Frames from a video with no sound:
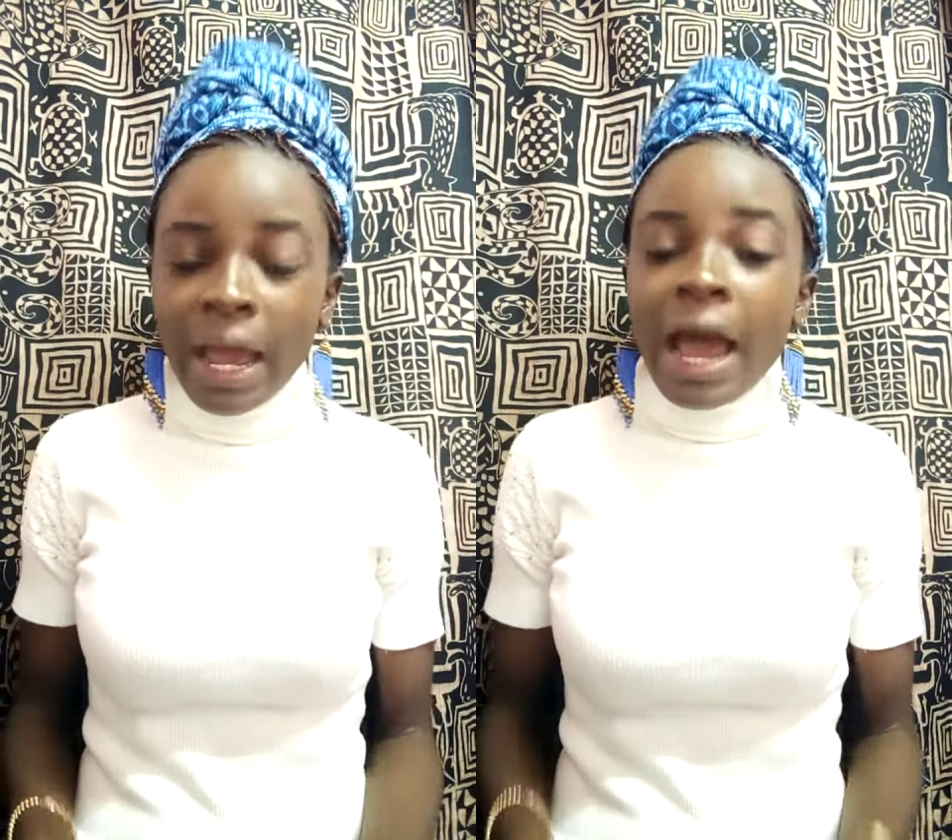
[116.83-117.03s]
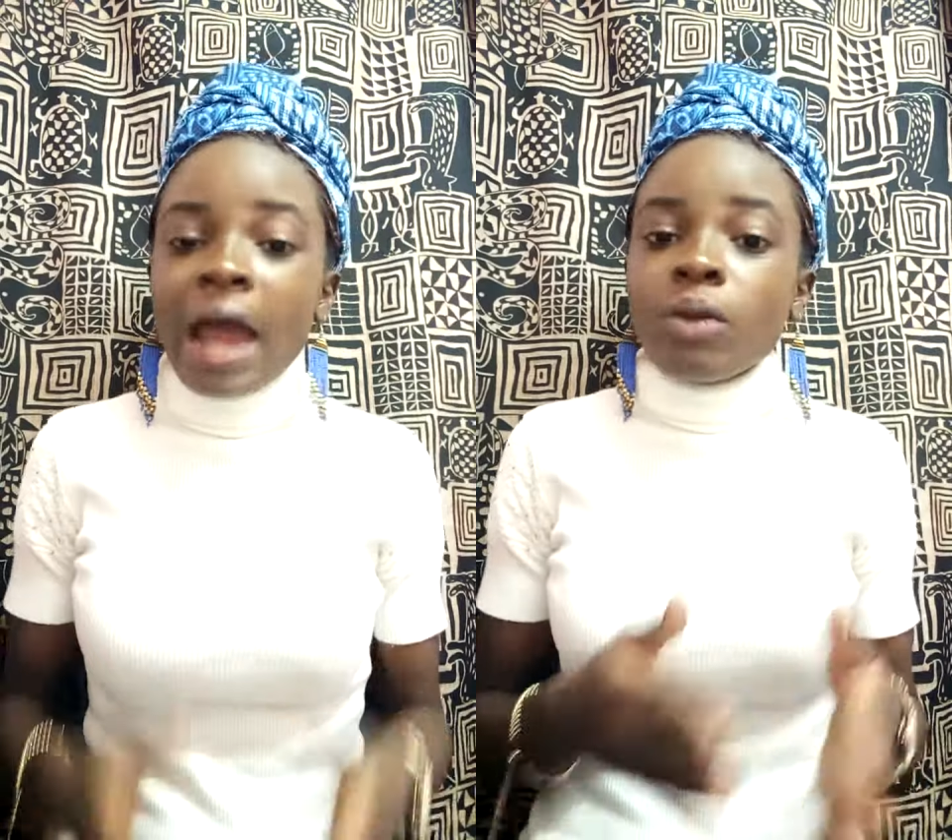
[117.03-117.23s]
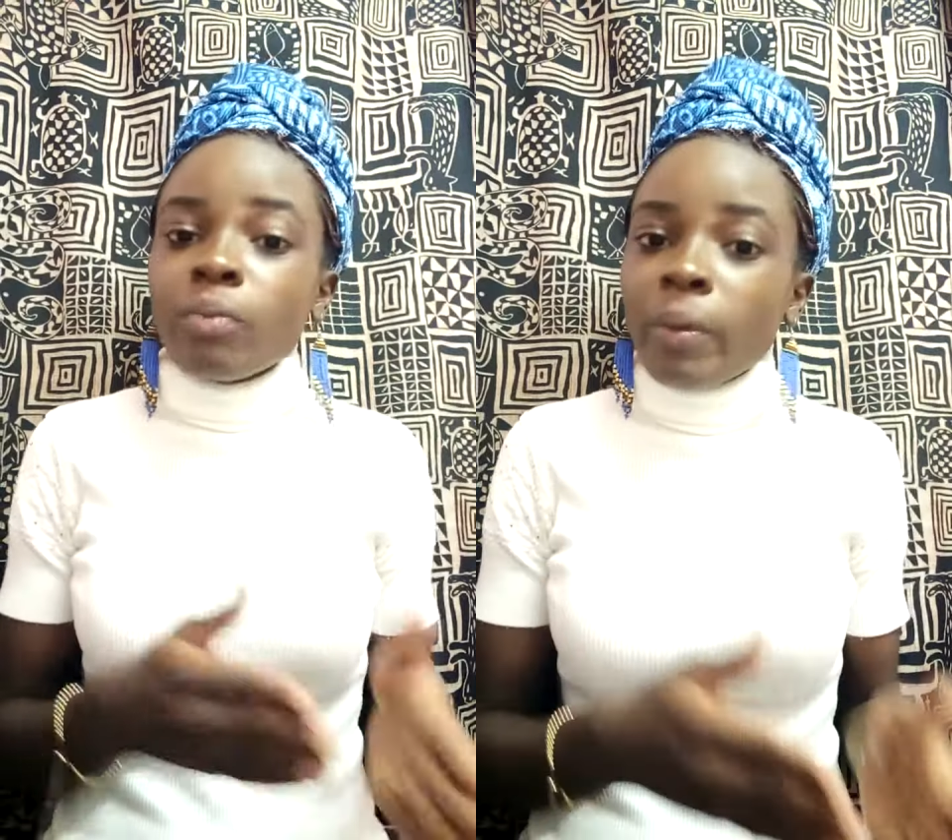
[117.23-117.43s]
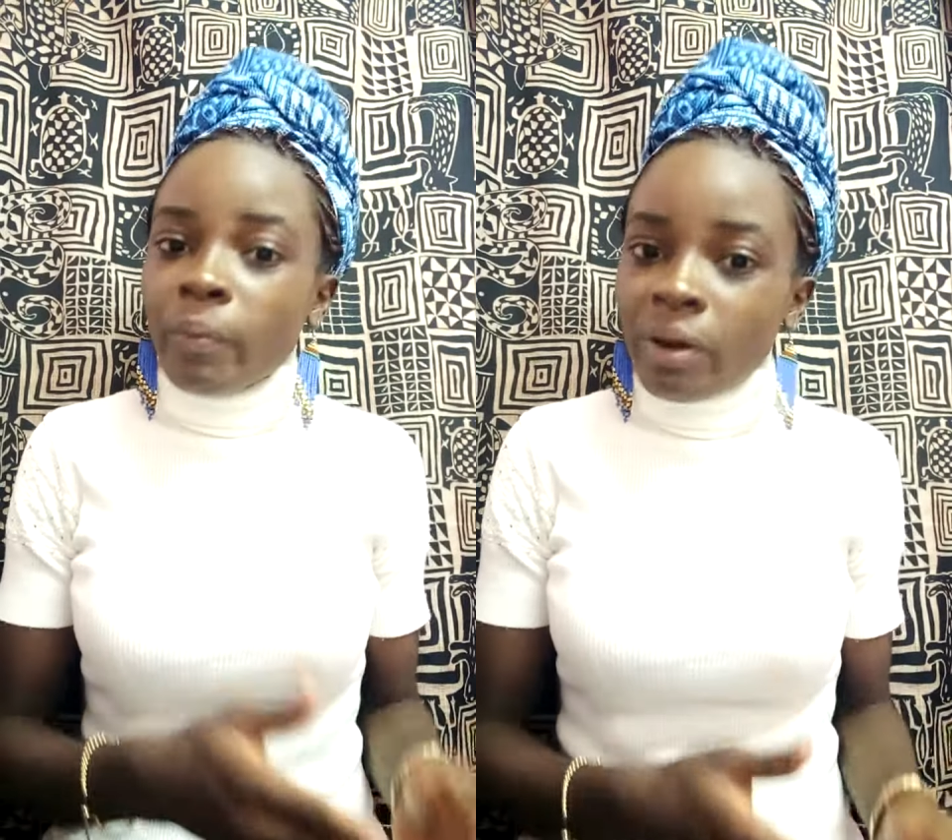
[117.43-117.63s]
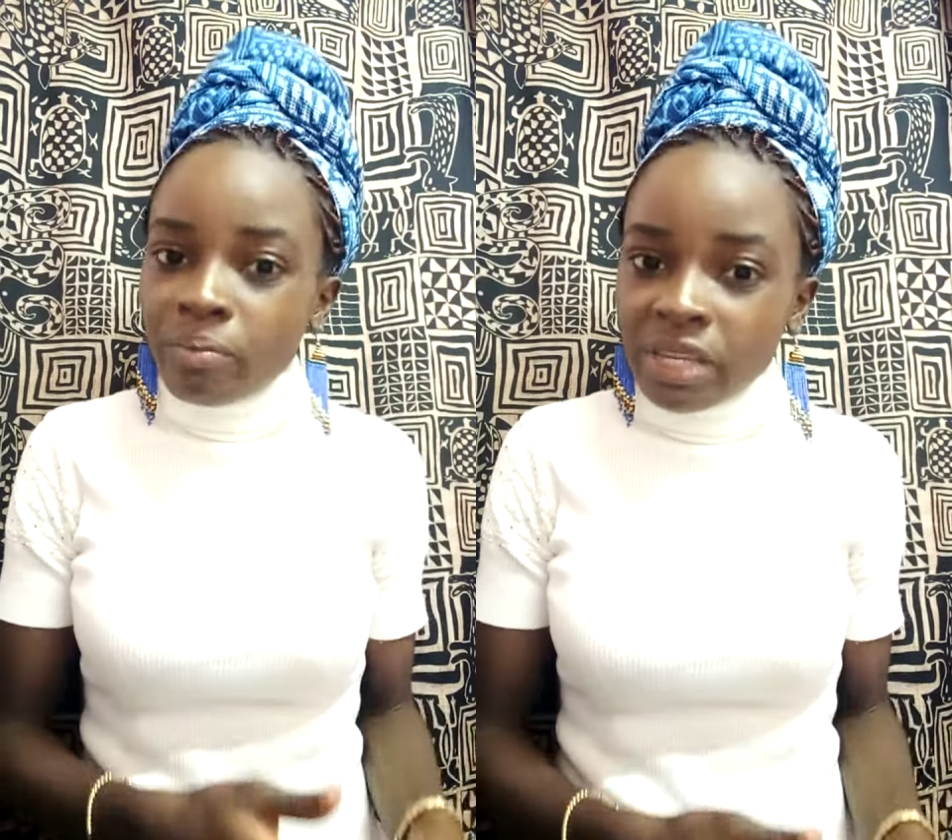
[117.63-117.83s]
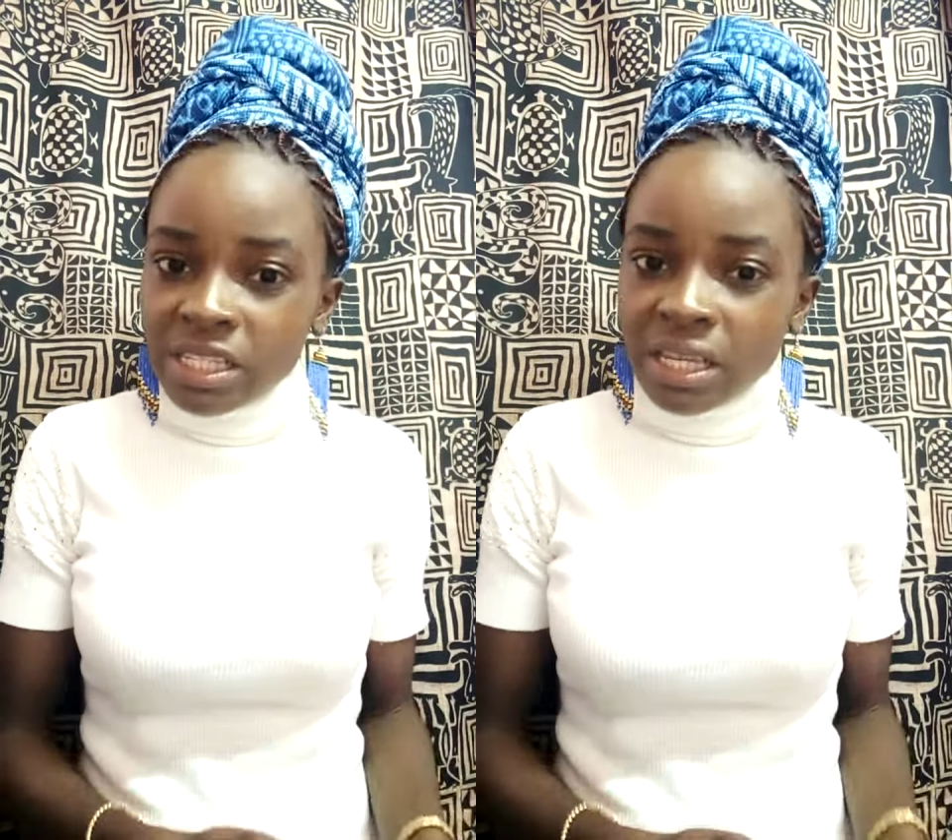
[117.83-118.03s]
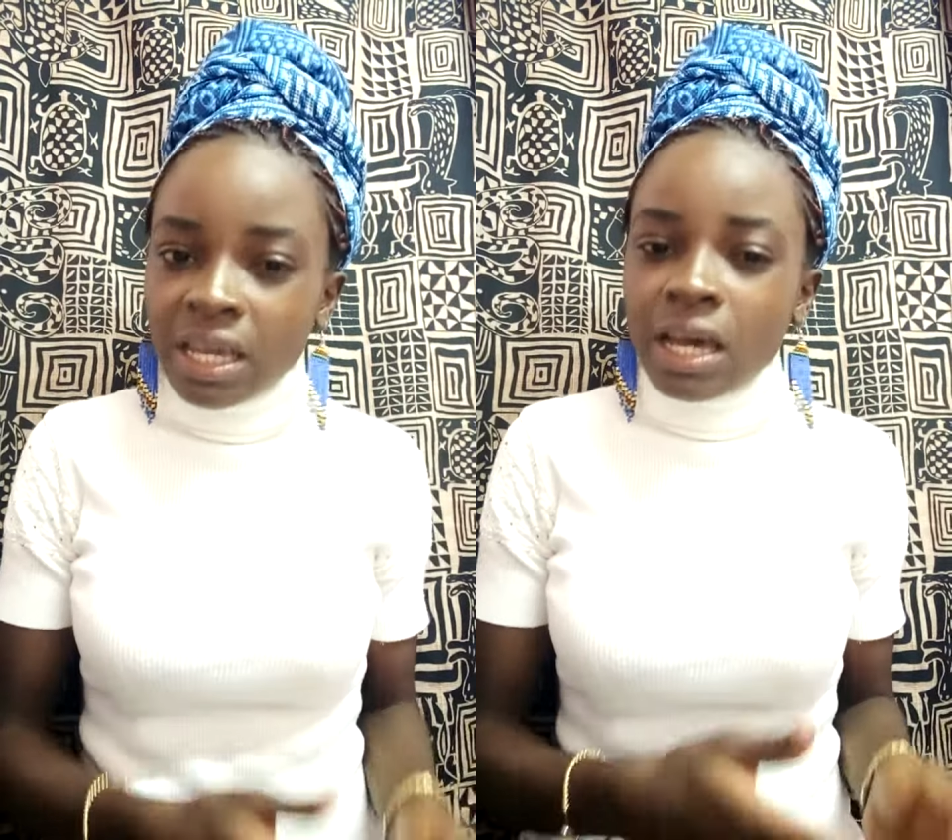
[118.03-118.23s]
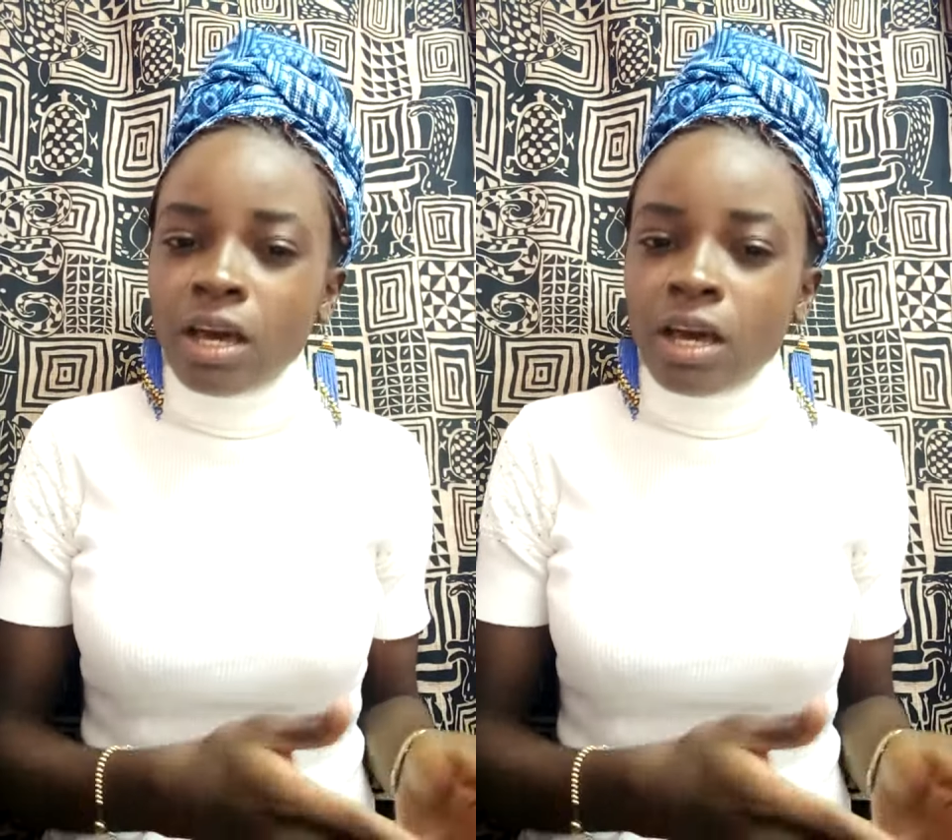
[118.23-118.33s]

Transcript: I remember meeting